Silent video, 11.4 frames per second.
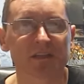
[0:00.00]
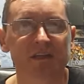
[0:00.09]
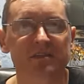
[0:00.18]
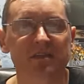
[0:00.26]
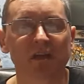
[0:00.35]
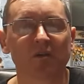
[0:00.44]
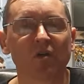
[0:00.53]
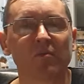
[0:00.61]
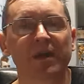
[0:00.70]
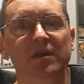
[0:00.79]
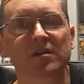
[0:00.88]
is a
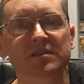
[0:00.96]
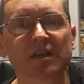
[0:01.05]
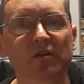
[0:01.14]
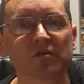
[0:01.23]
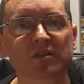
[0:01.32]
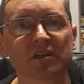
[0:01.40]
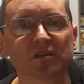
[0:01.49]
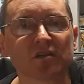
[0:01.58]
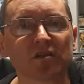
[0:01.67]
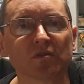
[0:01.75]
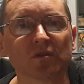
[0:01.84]
while back I said I was going to
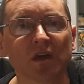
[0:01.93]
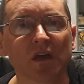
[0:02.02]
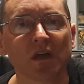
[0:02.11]
do